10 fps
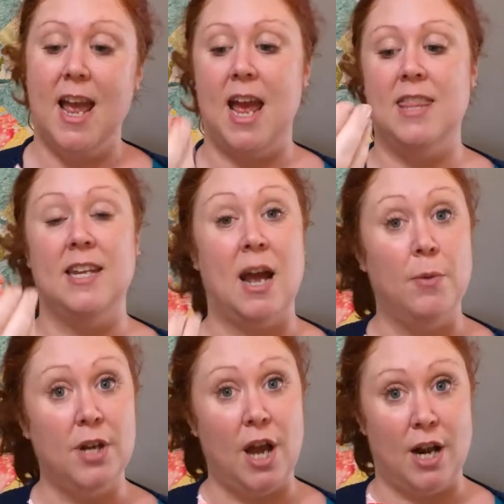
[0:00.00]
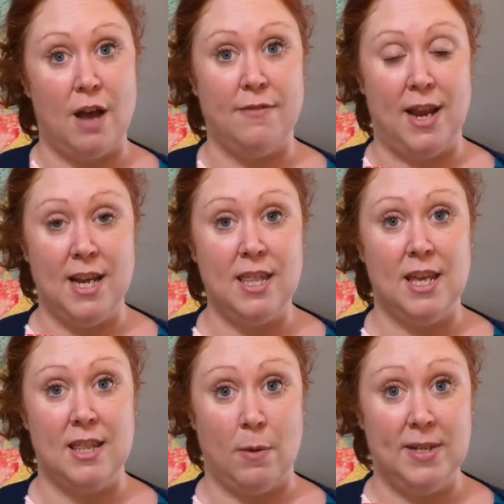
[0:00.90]
and then I would cut off
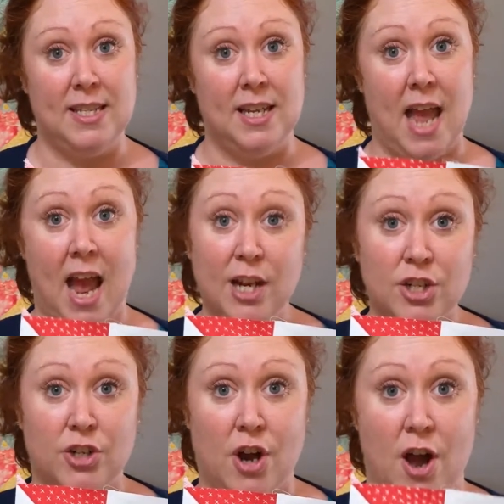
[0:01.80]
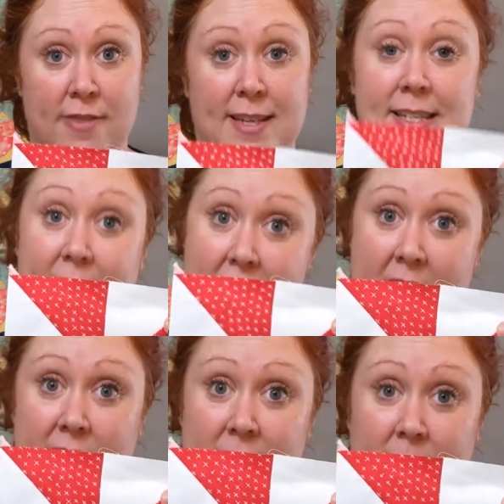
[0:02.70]
anything that was extra on the
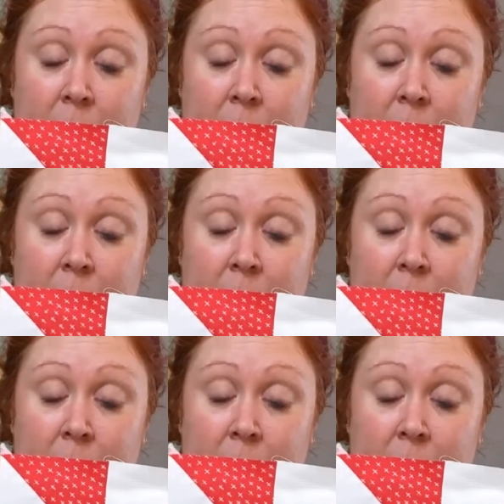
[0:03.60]
side.